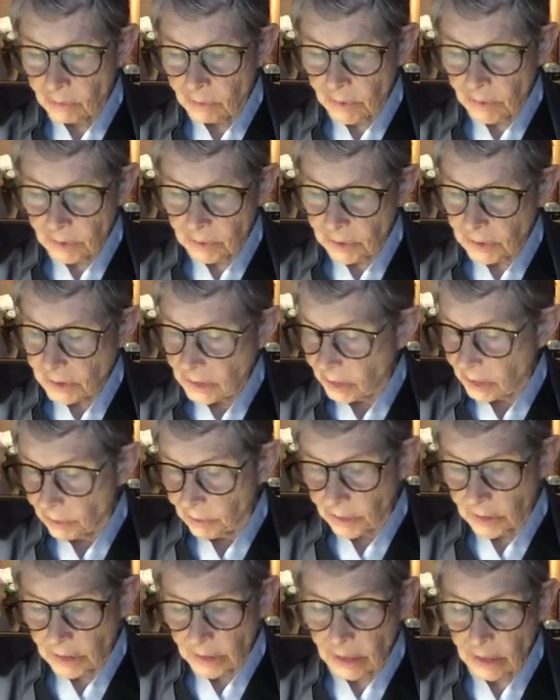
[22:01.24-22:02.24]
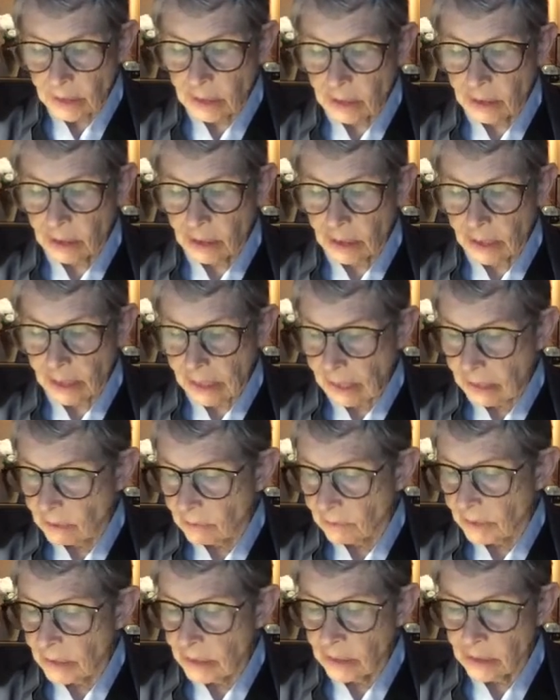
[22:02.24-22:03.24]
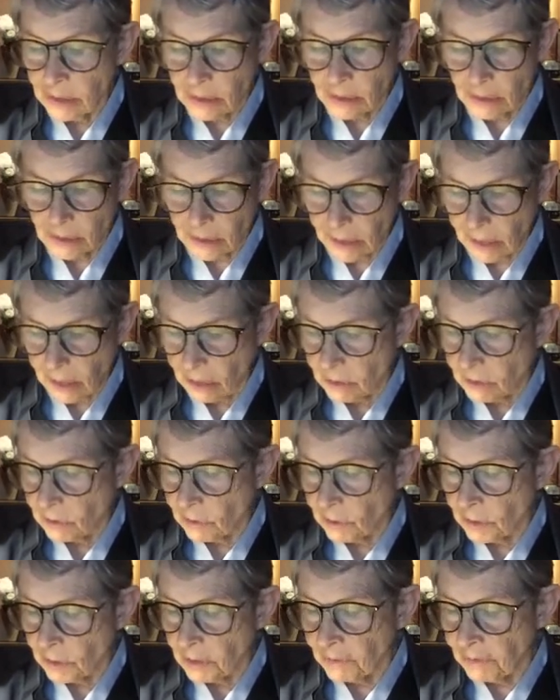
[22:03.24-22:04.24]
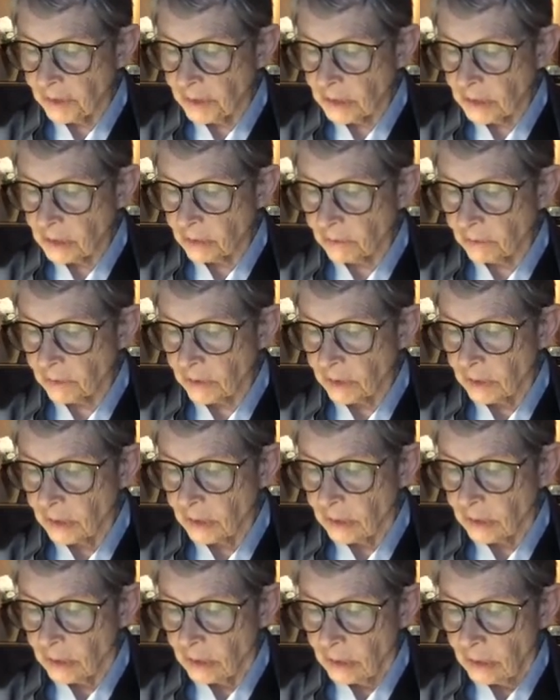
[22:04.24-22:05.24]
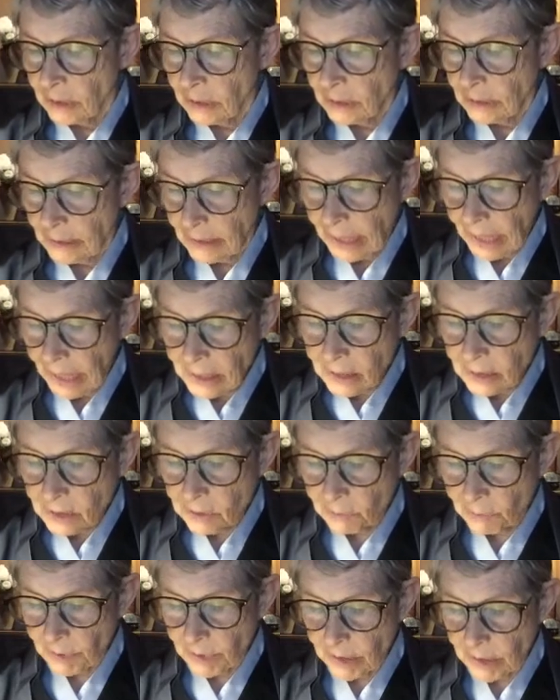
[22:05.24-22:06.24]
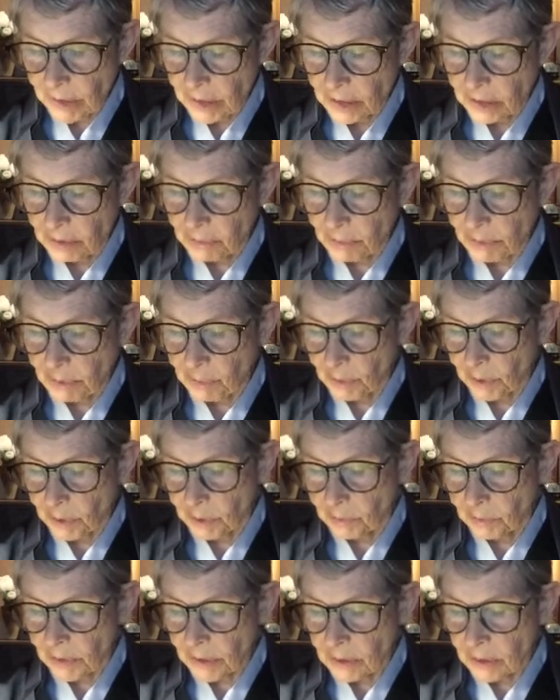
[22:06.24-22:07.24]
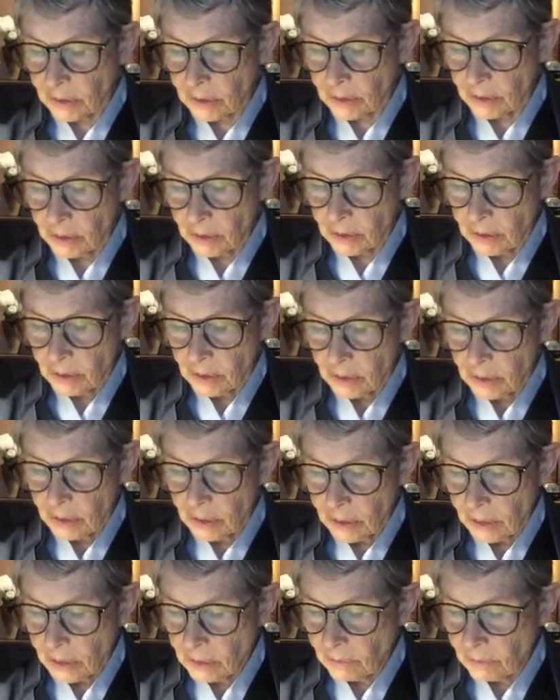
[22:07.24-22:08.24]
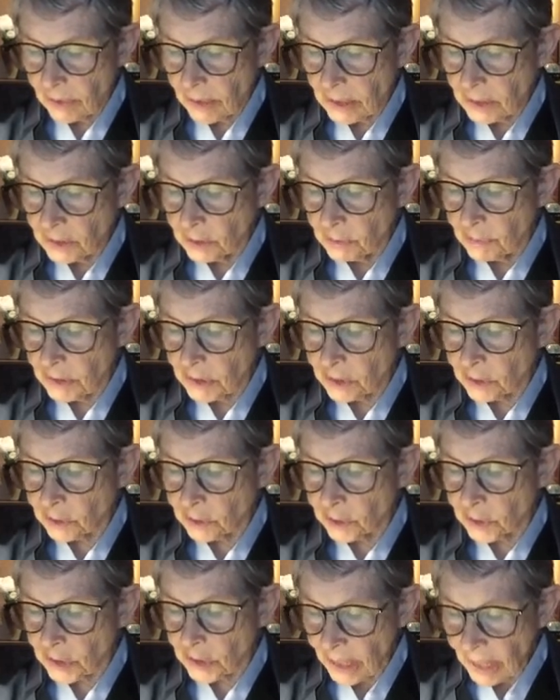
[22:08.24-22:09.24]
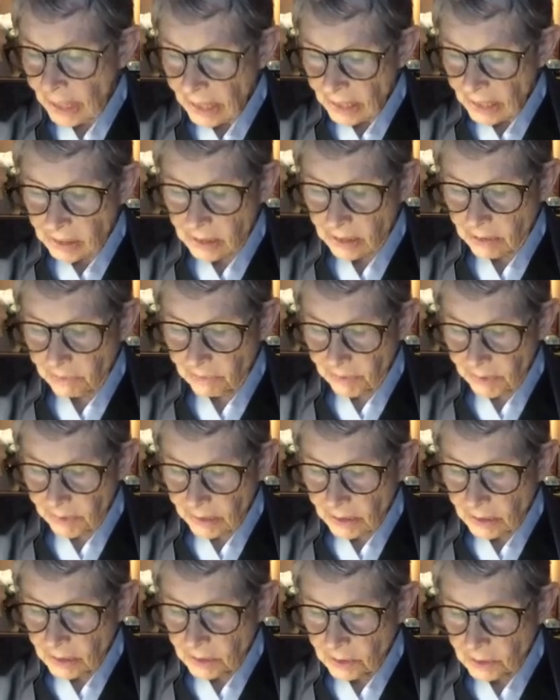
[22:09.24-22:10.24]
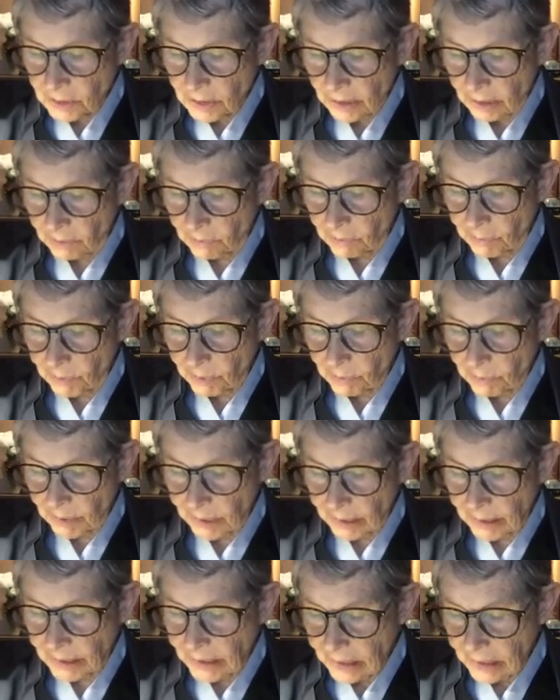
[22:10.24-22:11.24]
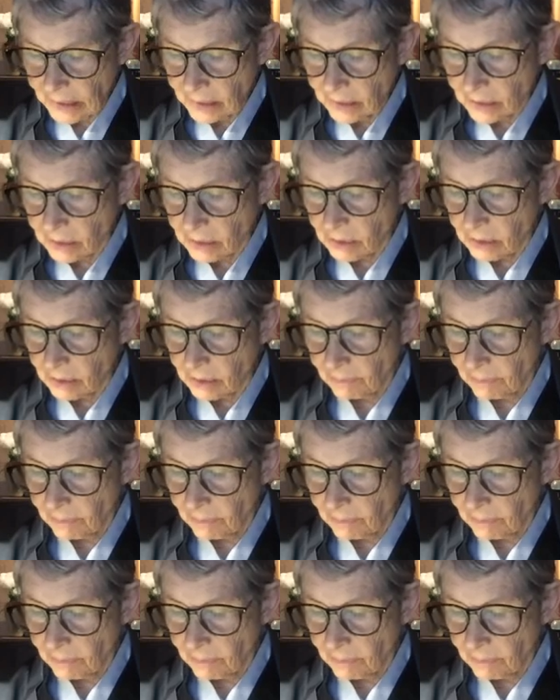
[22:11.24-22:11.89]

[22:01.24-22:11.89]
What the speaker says: whether it's irritated, angry, scared, or defensive. That's what needs to be worked with. Otherwise, you miss your chance to feel in yourself what really is.